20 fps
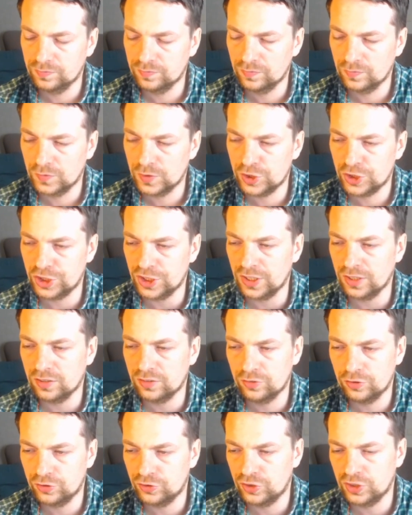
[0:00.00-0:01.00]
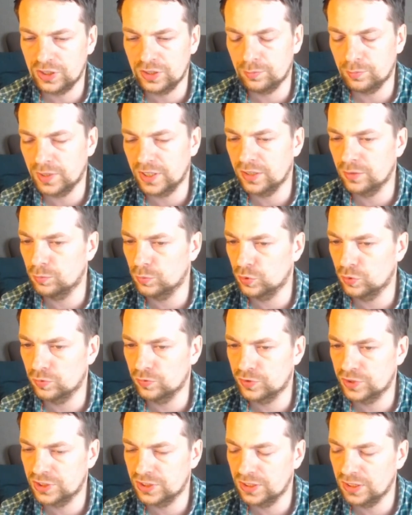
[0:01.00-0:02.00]
check 3 main
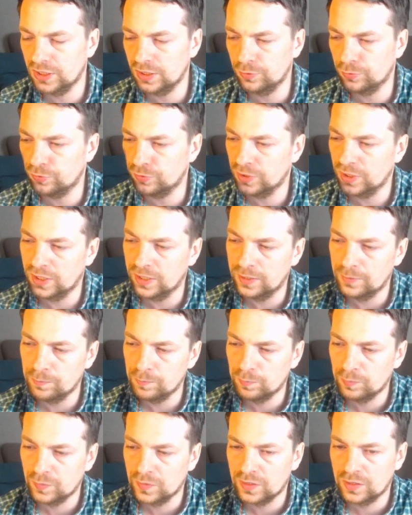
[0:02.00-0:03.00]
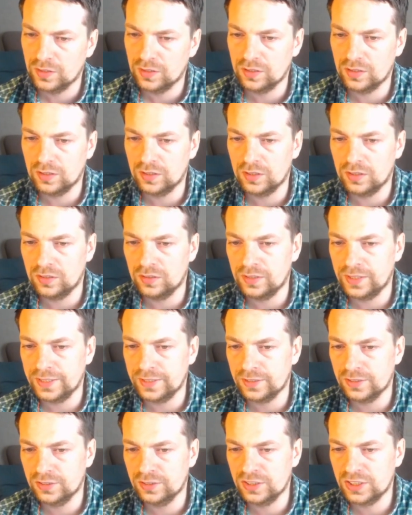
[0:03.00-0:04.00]
moves. If like
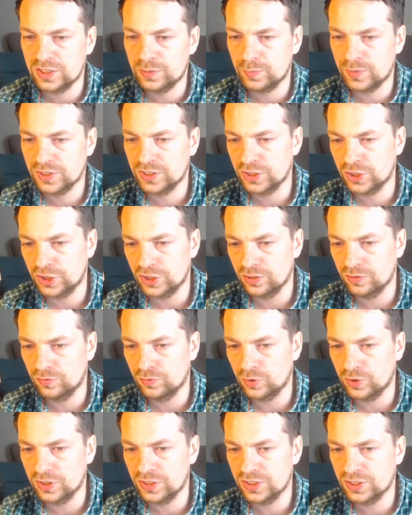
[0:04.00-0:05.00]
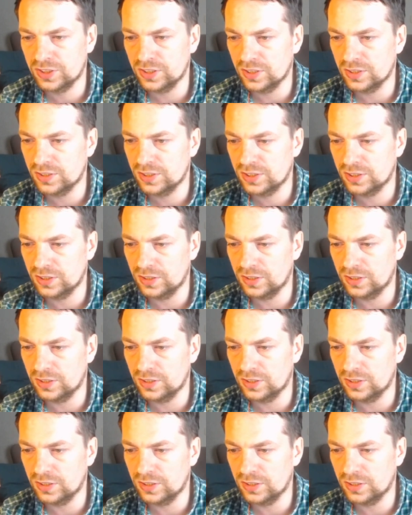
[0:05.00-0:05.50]
in this position, for instance,